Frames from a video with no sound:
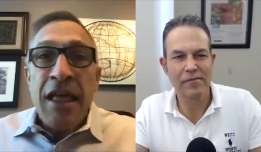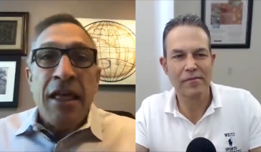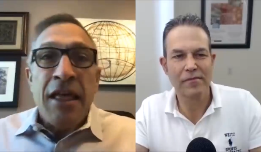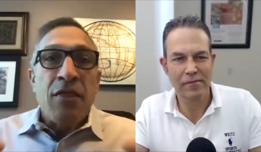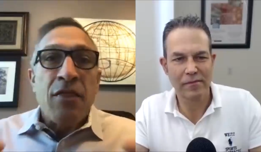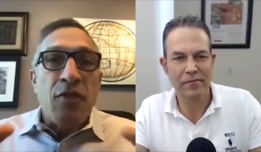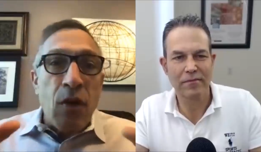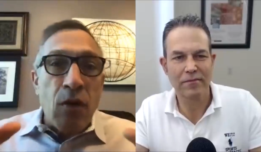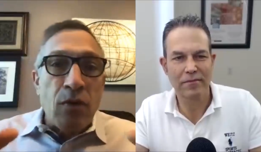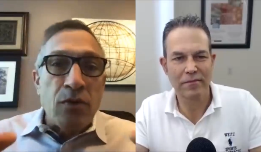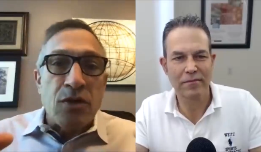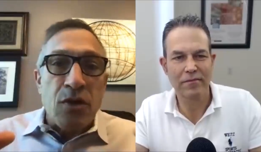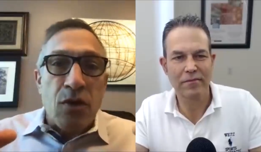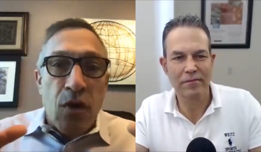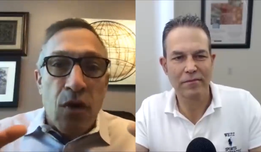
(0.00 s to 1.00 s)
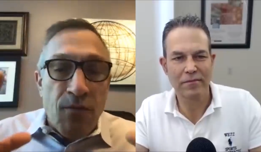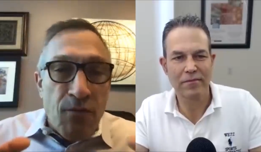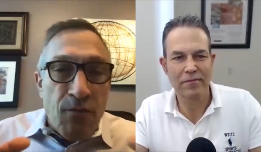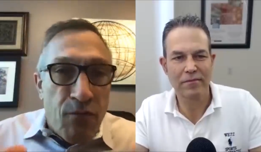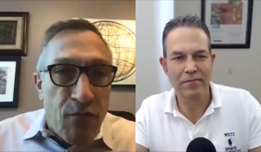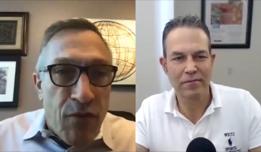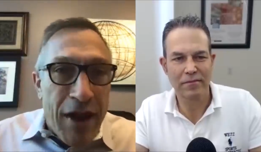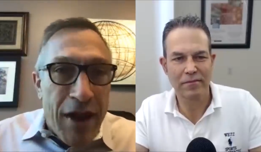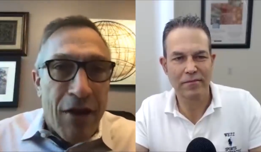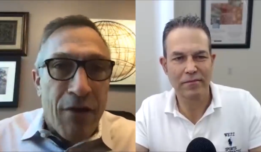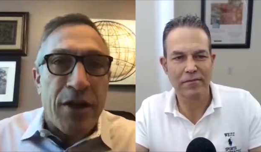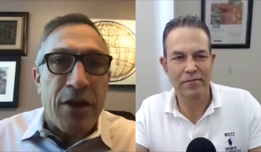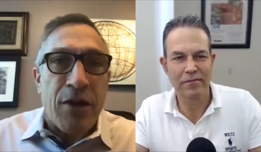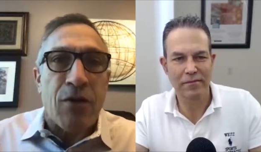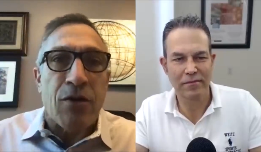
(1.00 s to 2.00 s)
Speaker 1: those are
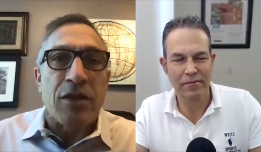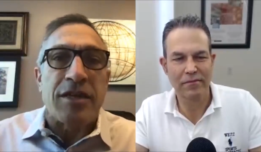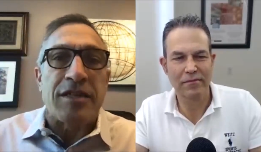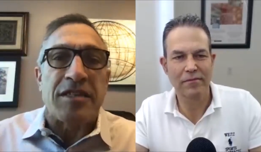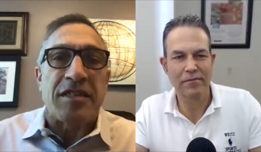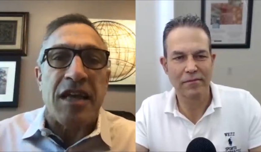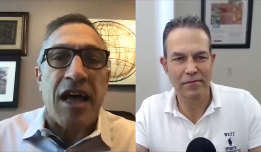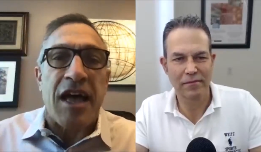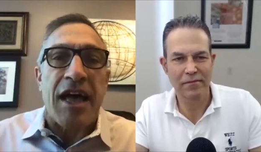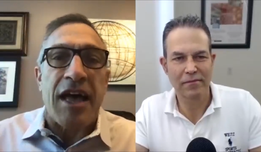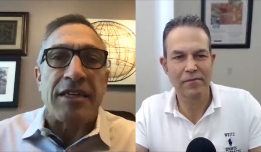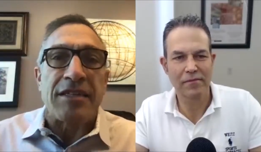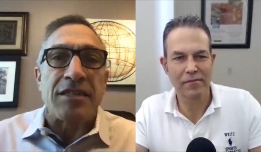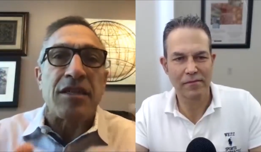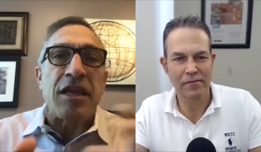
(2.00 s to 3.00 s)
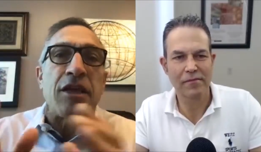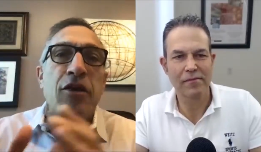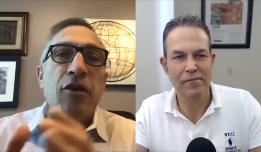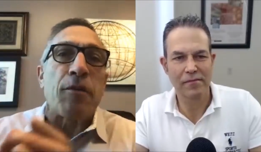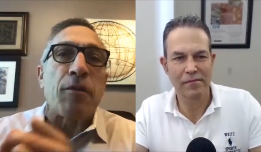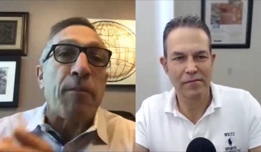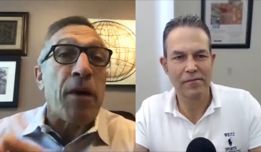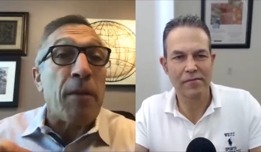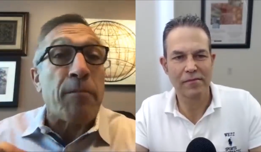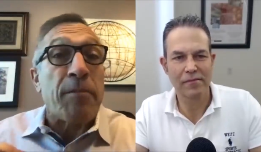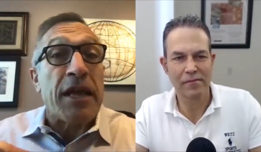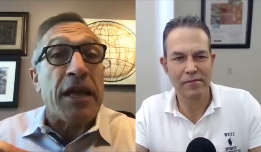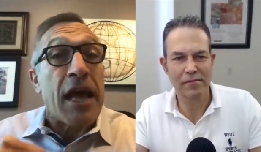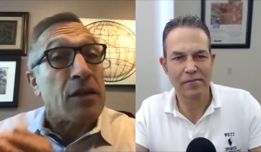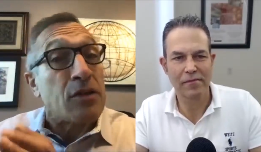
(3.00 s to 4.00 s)
very early signs that you're
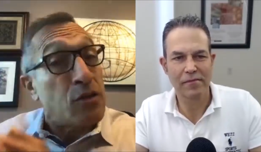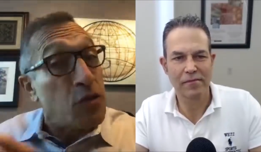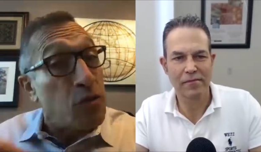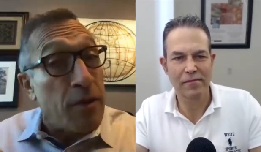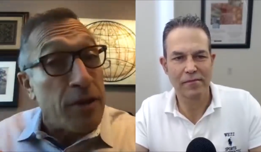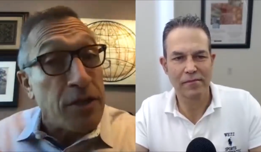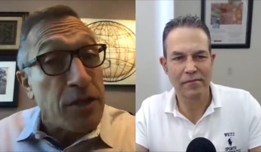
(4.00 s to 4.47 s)
pumping out too much